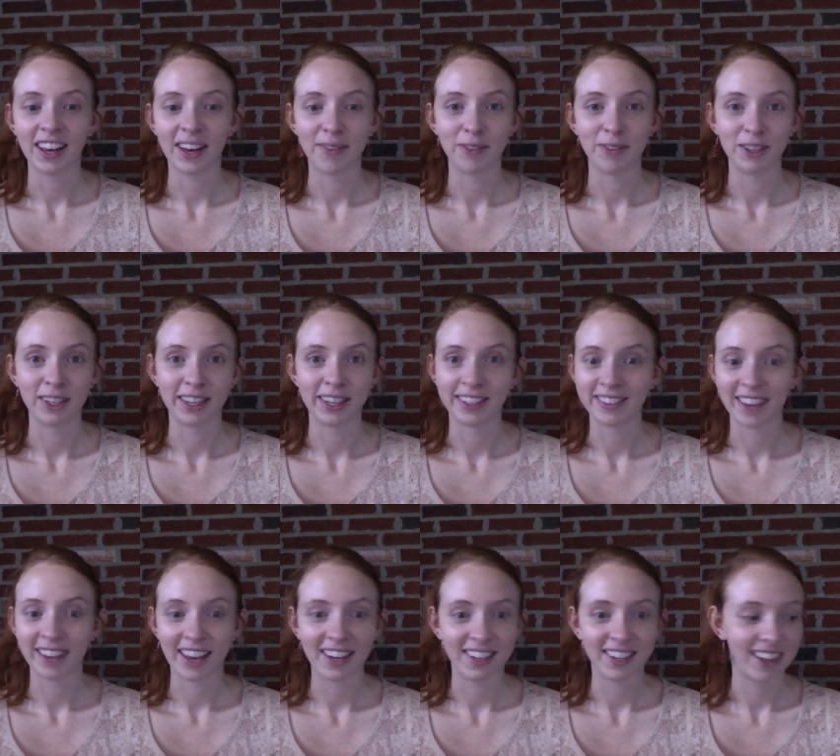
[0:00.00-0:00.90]
am really
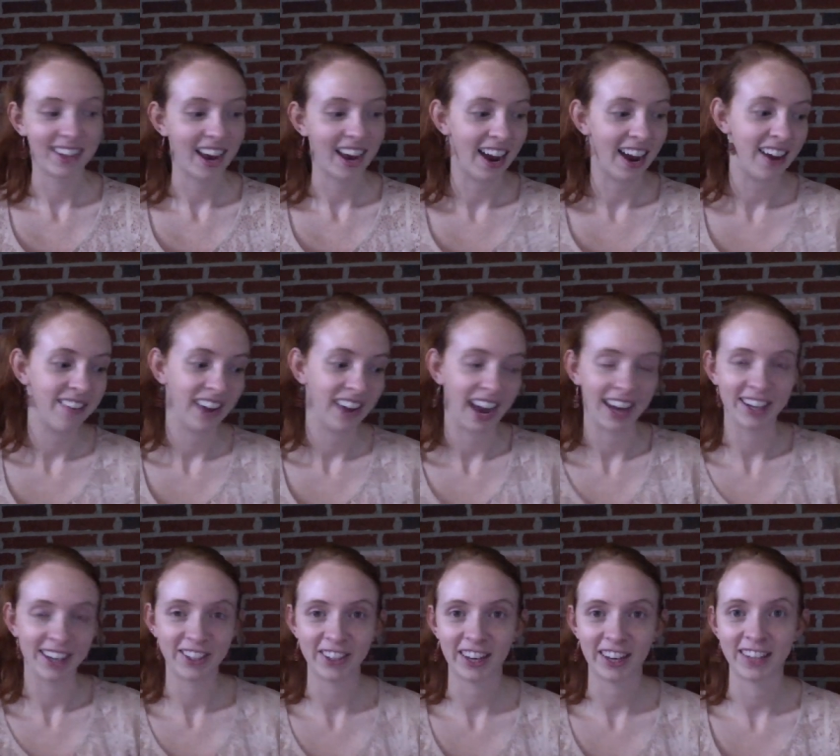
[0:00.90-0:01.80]
excited to have
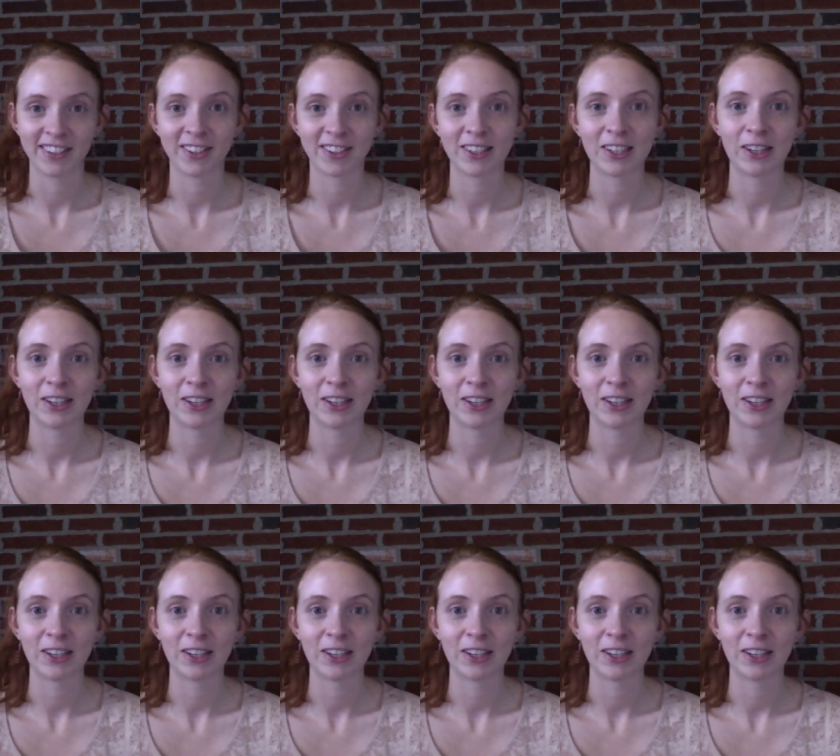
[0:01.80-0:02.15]
had a chance